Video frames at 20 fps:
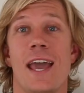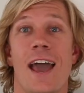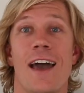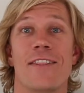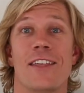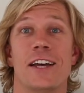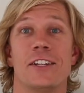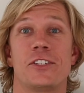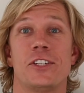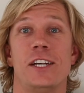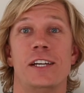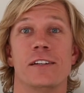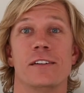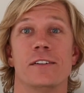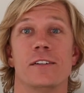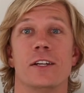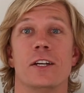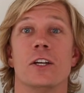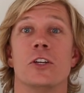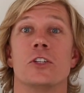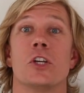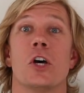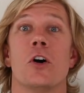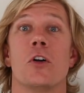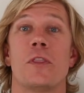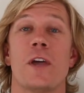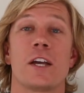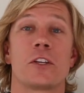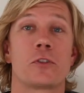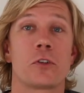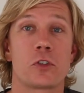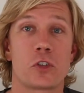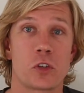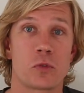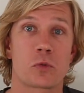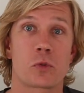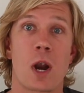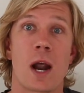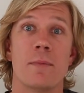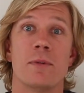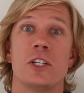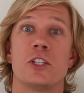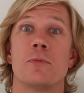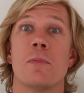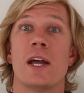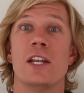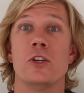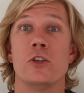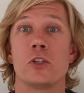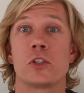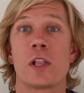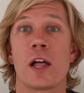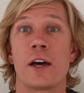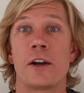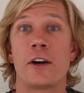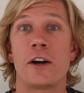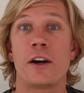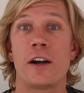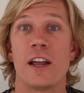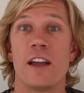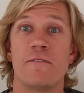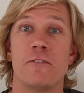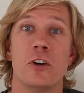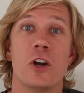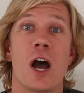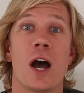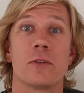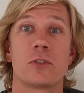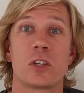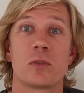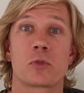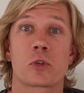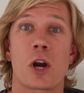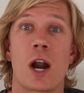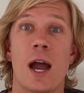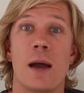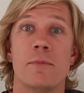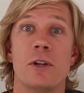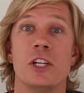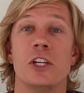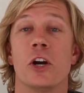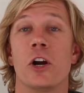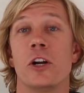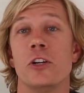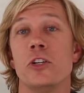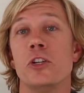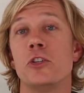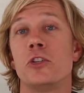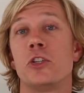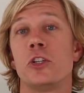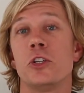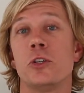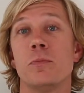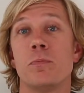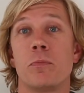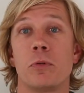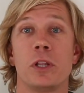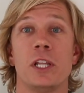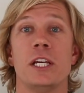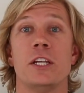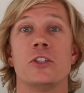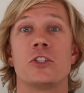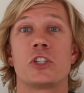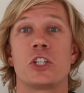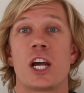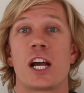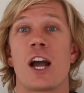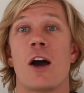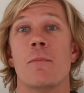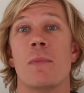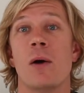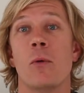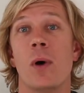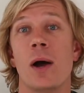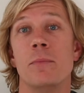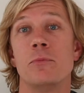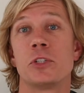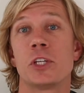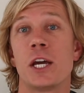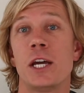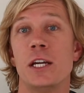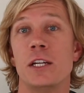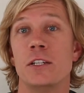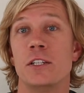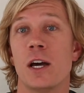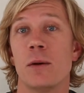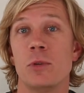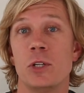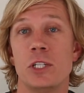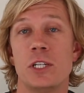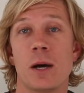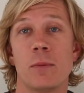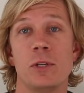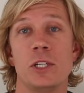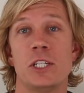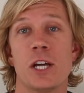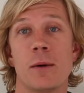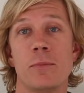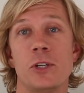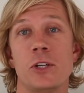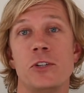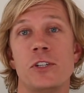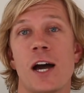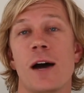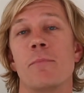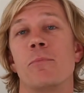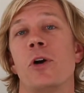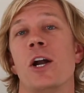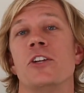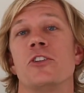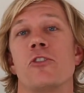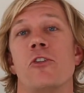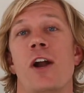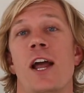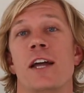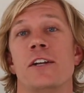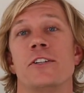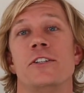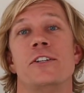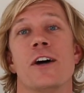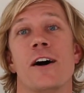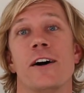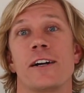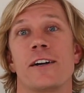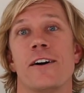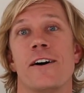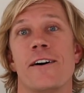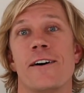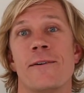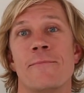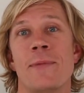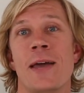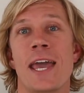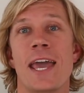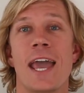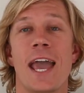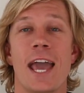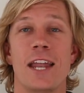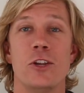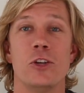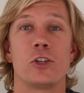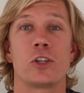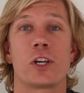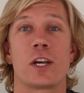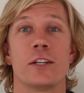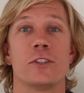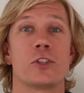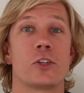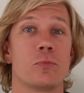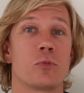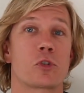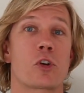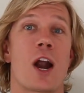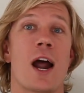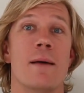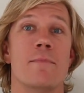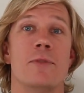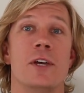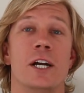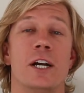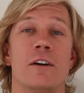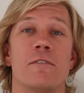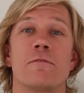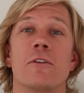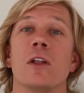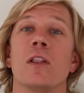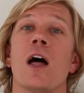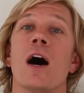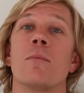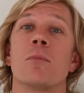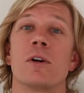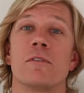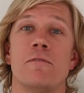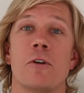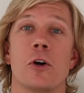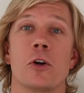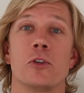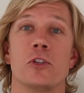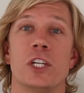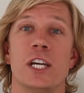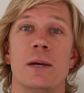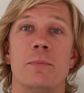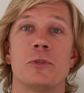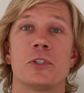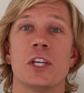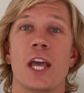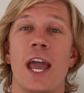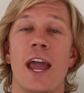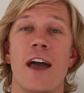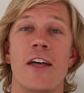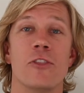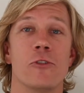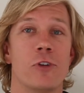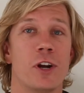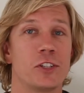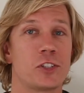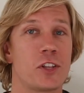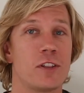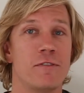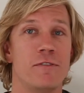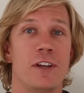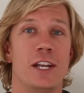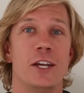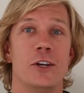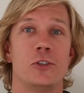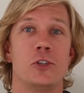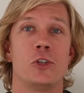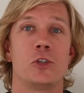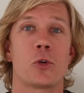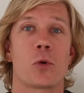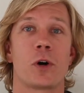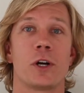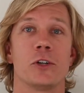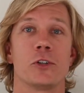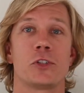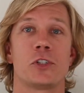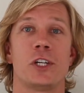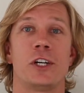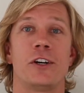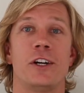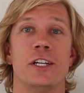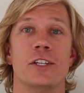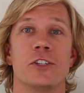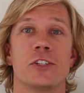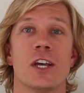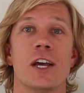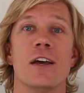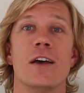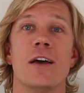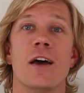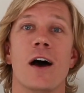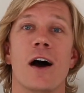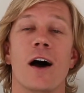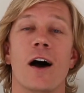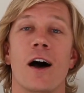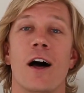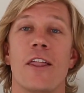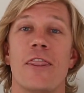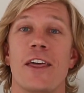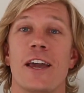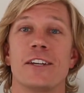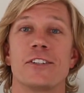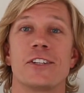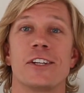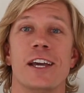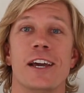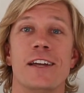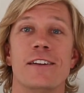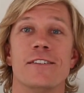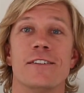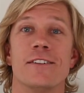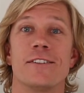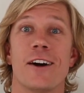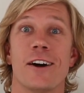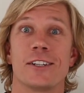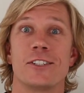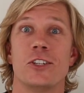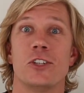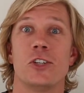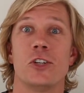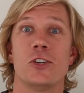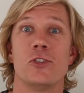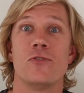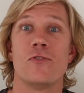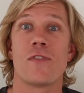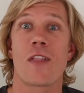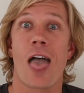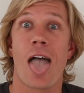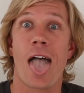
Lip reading: And that's it. So thanks for subscribing to my newsletter. If you're not subscribed and you're on YouTube, please check out my website, www.brentdurand.com, and you can subscribe there for a lot more photo tips and the rest of the video tutorial series. Thanks again. Talk to you soon.